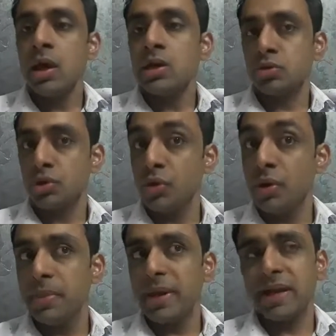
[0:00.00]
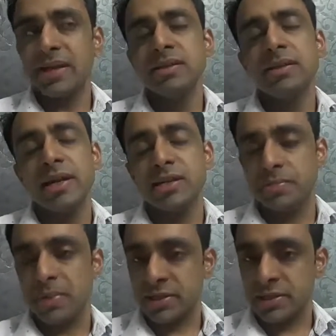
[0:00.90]
So you will be getting
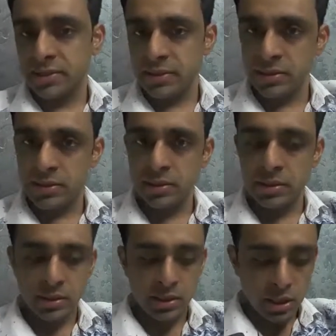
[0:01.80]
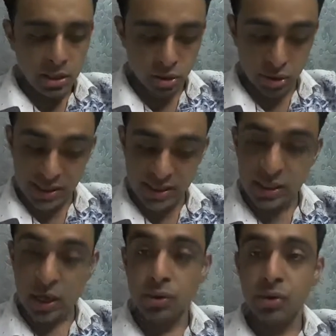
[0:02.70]
90%. So this is
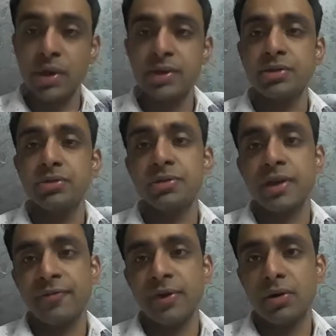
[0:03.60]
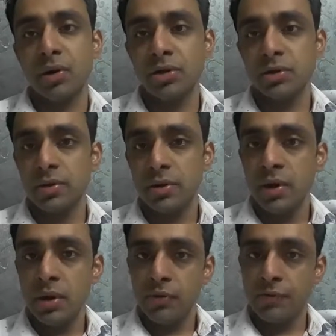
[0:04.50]
how you can use referral code
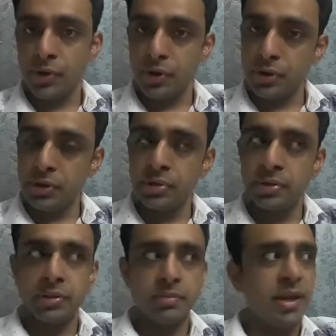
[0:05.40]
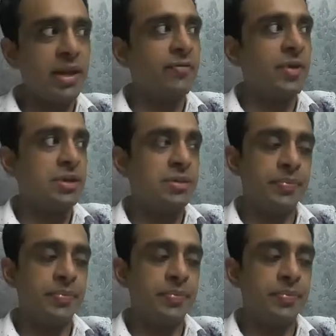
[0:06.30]
for your benefit.